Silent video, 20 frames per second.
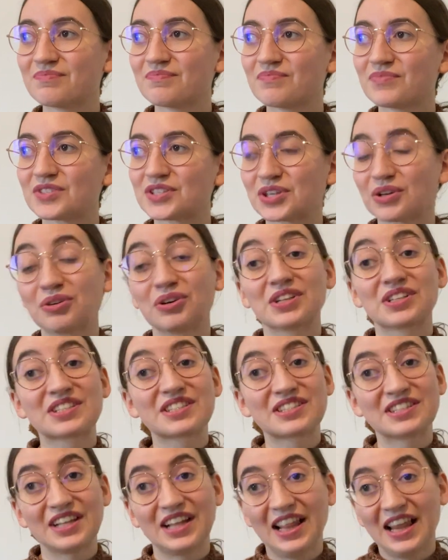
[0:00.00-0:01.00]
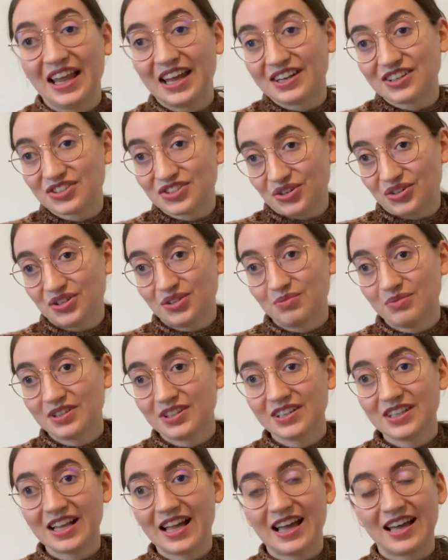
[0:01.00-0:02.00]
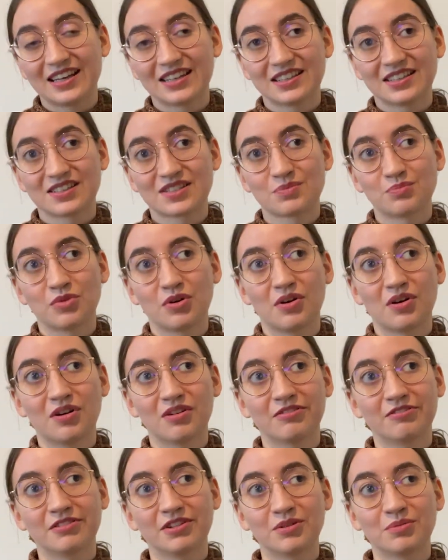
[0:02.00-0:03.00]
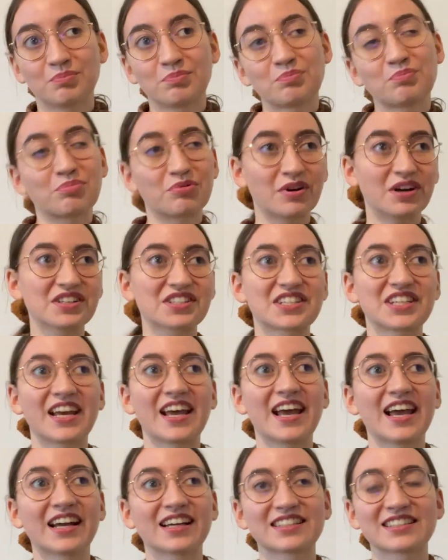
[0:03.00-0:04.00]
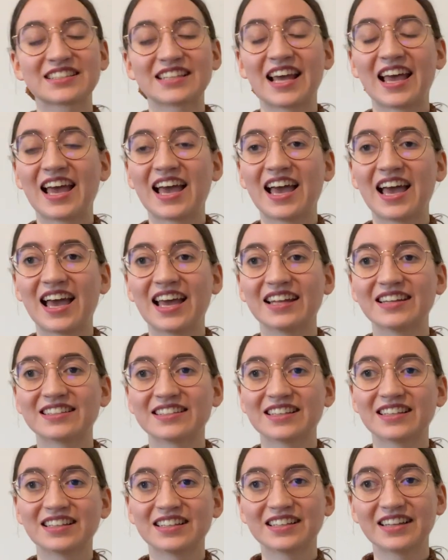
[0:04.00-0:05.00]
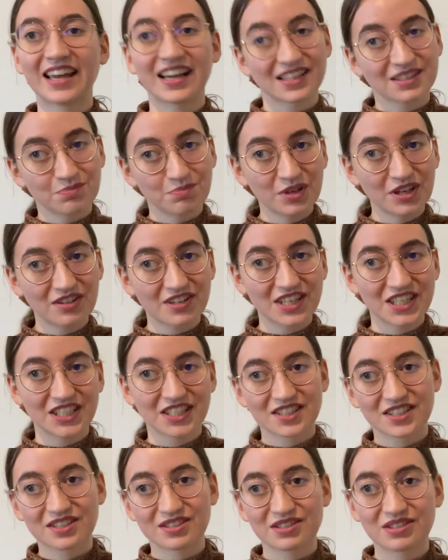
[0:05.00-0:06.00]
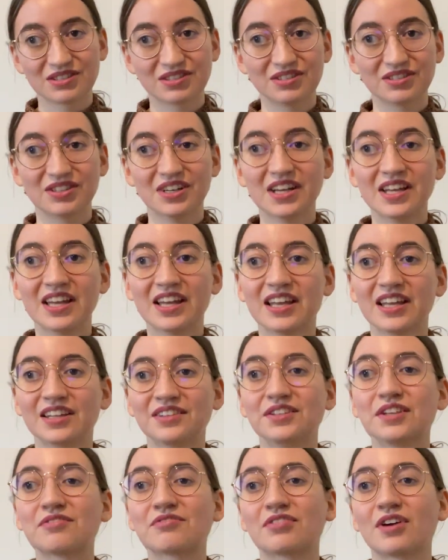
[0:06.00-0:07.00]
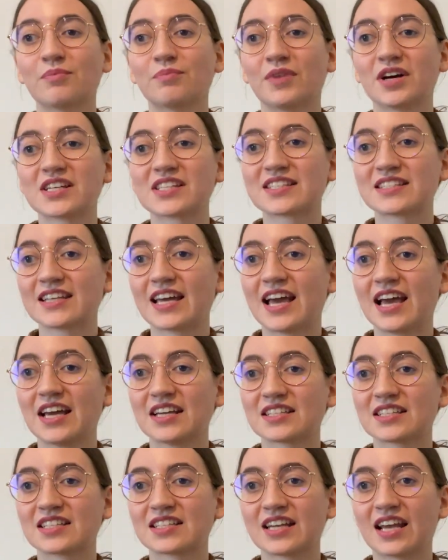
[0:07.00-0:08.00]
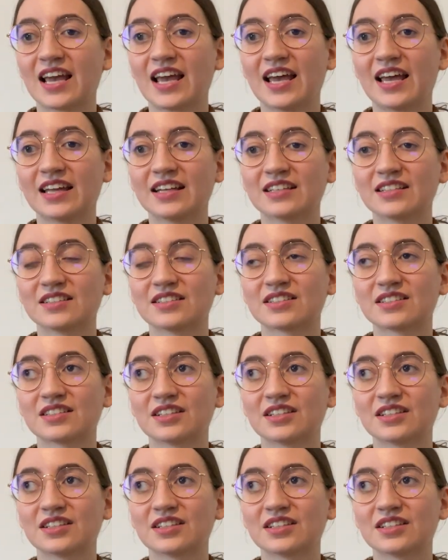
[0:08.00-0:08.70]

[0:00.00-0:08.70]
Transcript: so it's still enjoyable and it's more of a project and an experience to knit from my stash, and